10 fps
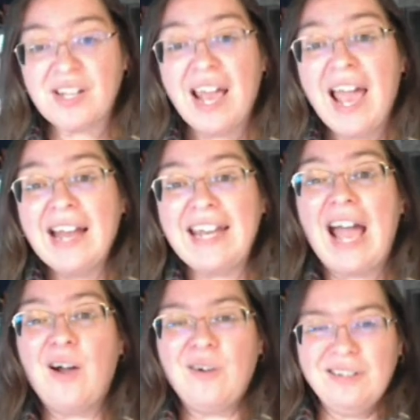
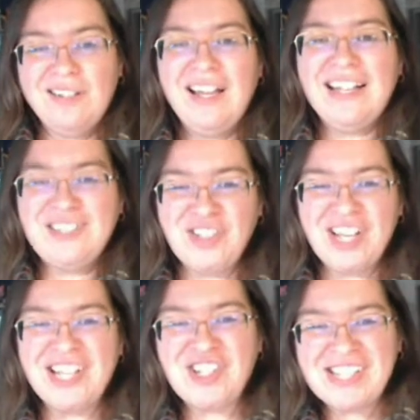Now,
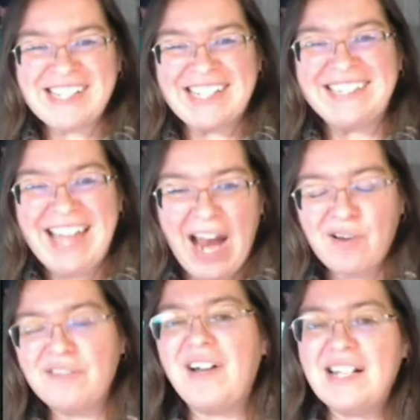just to
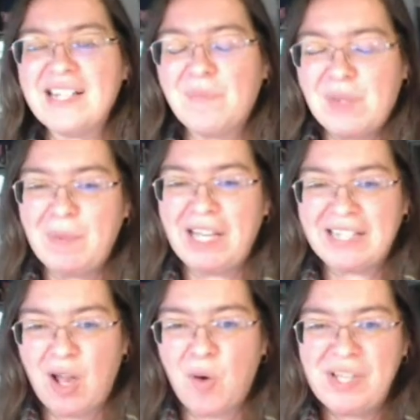clarify something, because I
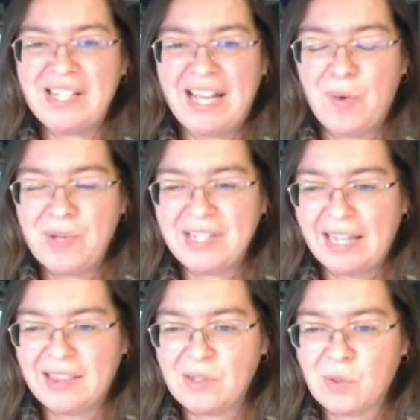always get
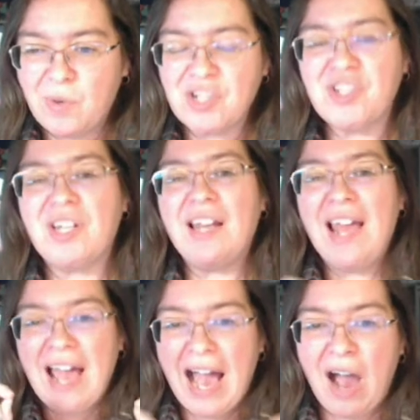this question:
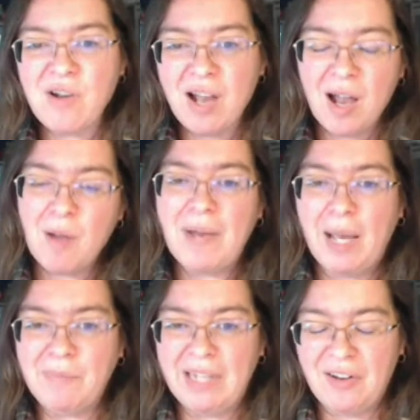how come
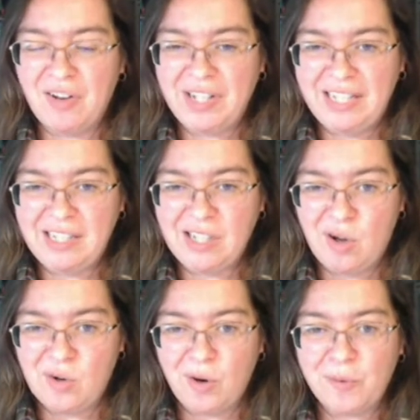I'm not on
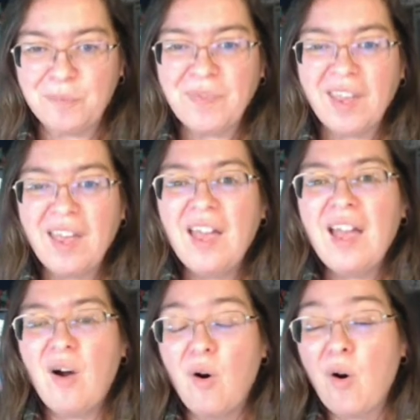Indiegogo?
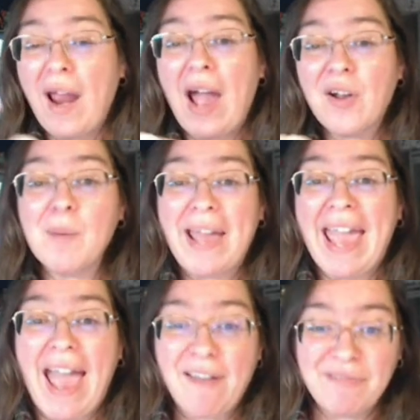Or how come I
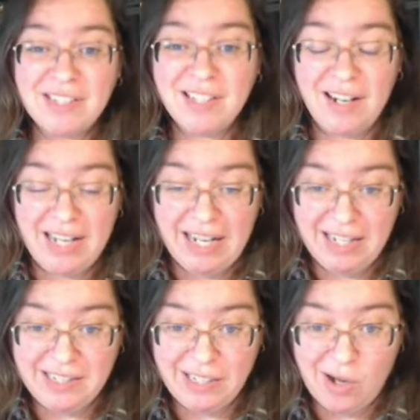haven't done an
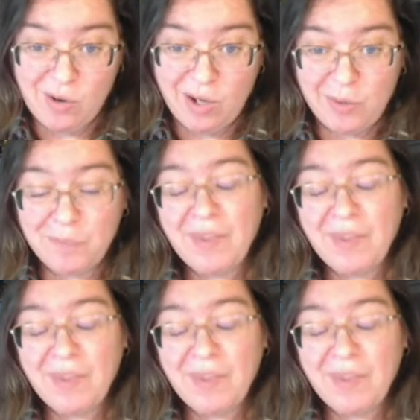Indiegogo?